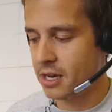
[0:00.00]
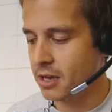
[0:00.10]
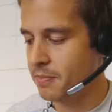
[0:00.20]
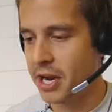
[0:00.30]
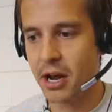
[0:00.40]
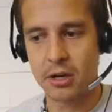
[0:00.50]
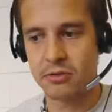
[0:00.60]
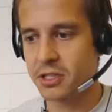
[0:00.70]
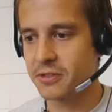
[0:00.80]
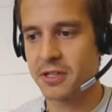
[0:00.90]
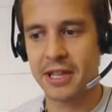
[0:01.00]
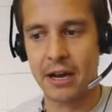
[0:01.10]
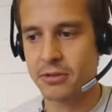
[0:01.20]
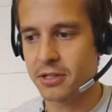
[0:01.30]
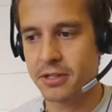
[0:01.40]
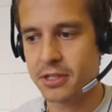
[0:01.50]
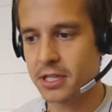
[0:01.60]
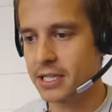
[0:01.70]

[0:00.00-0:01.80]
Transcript: uh, by the hundreds of thousands.